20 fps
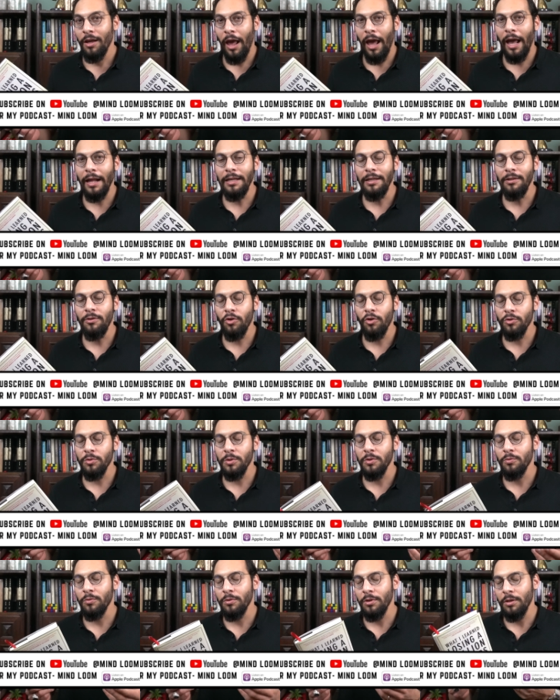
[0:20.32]
any
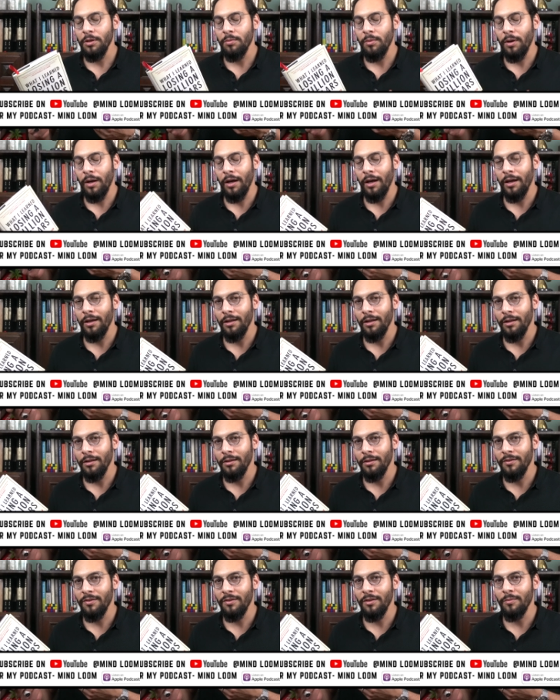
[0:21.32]
endorsement really by
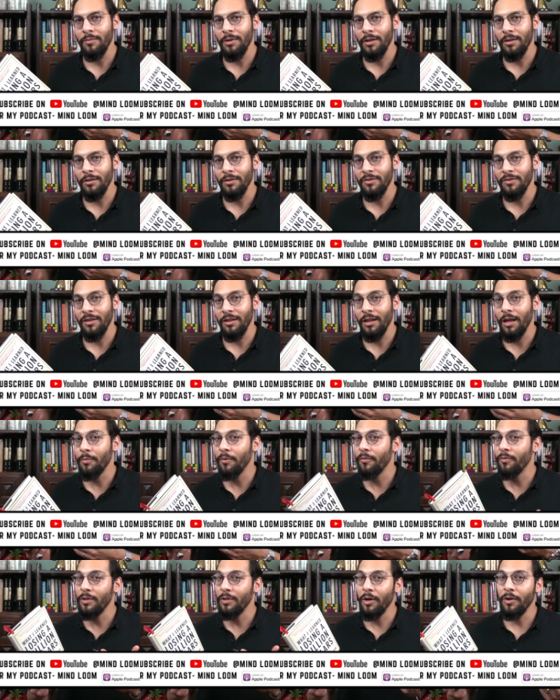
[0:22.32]
Nassim Nicholas Taleb,
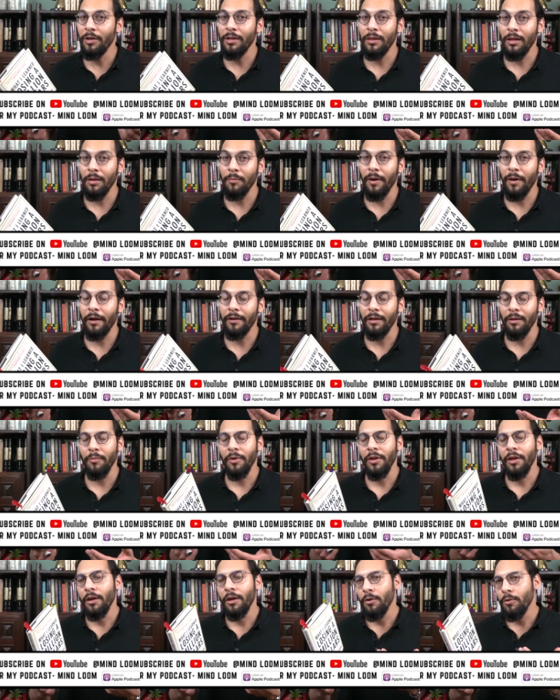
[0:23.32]
if you know anything about him,
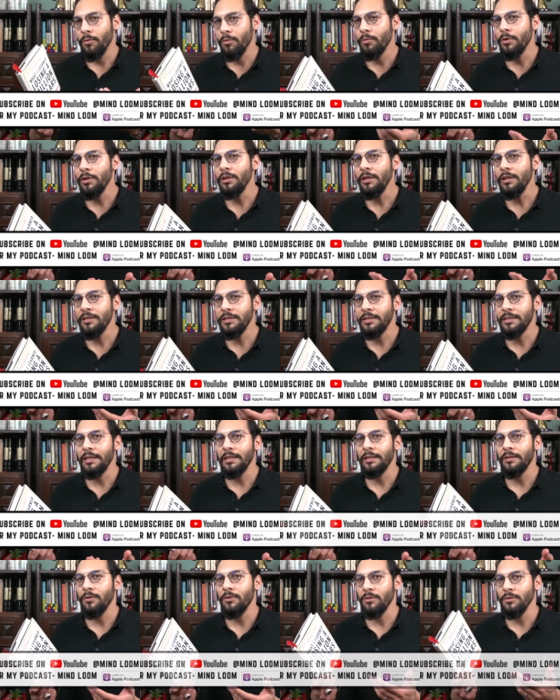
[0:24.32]
really
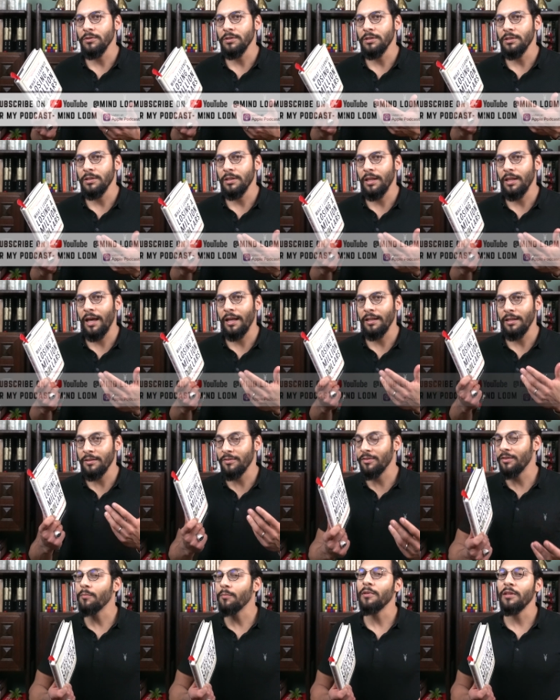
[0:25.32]
signals that
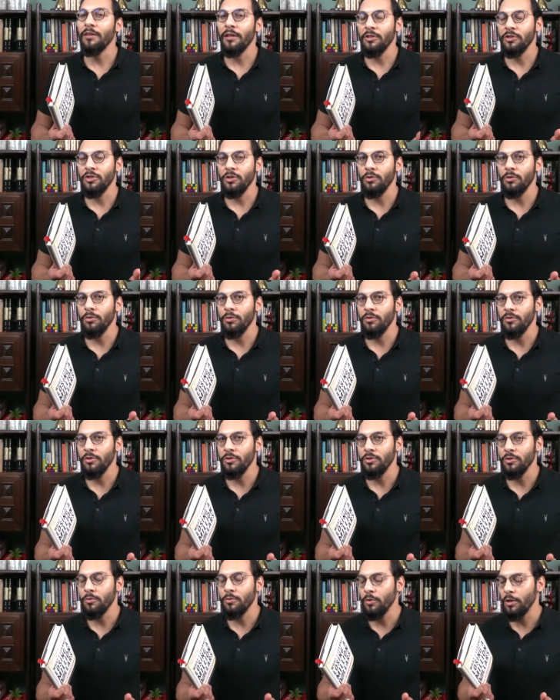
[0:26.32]
it's something that you should, you
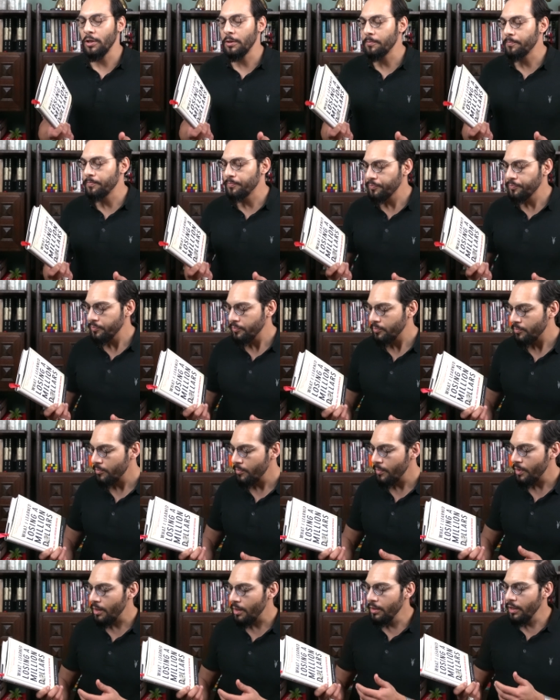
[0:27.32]
should read.
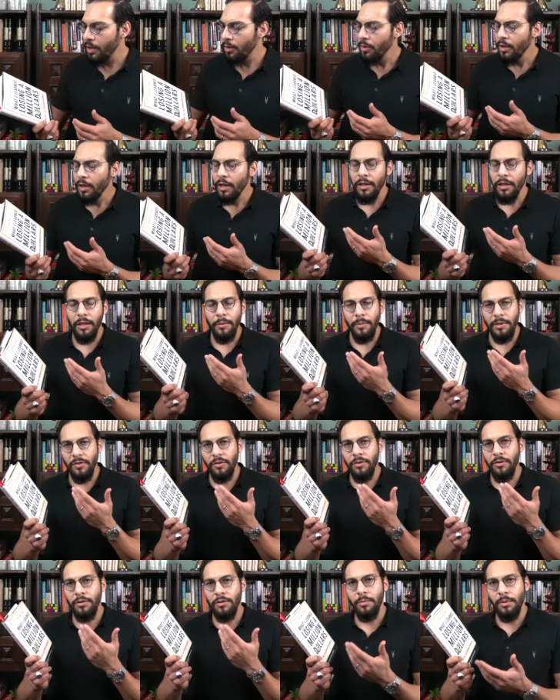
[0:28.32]
Now, let me
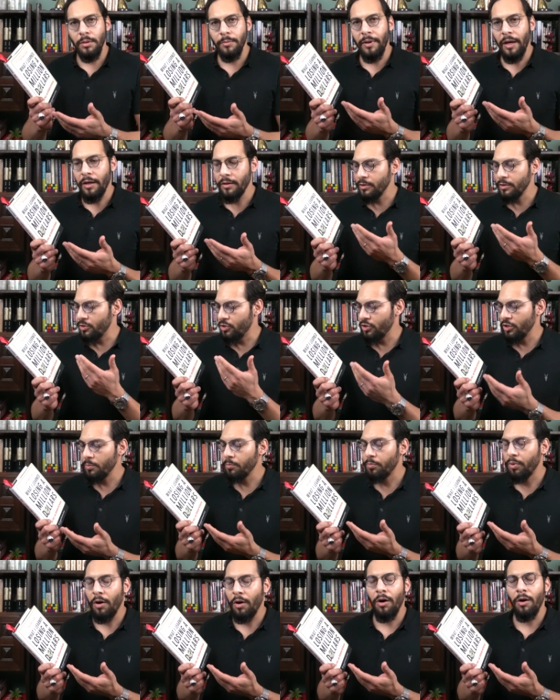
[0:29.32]
tell you a little bit about Jim
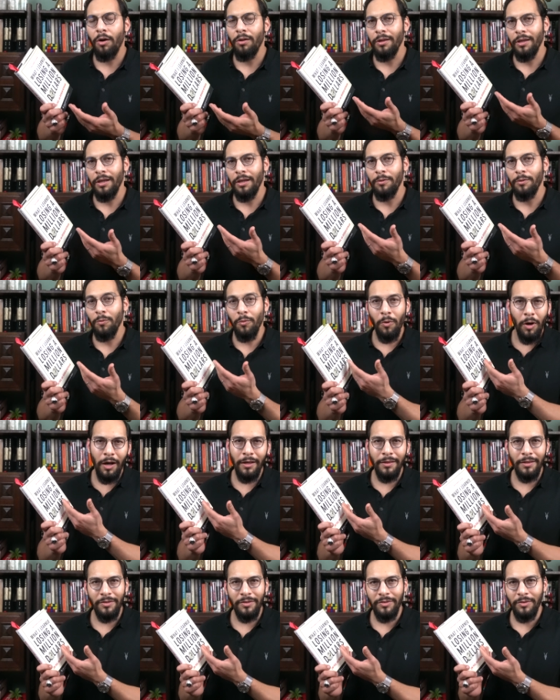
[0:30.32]
Paul and why
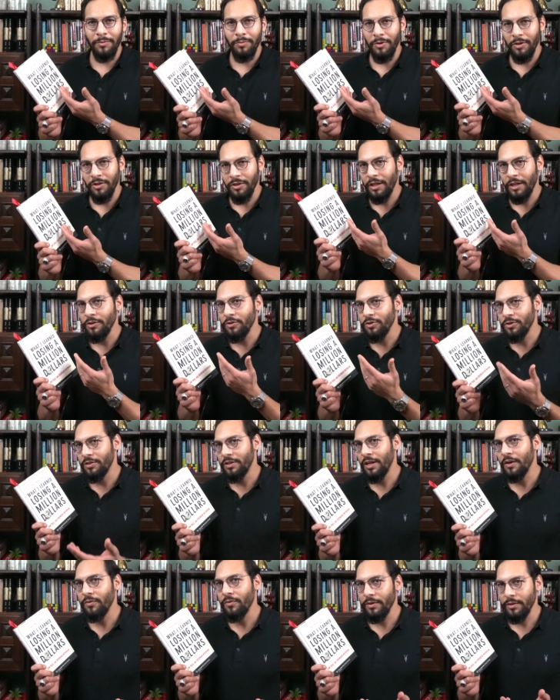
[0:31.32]
this is a book that you should
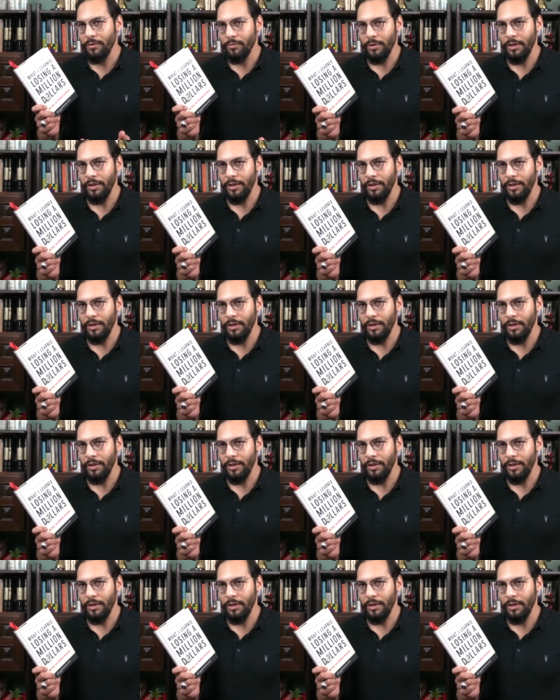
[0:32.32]
definitely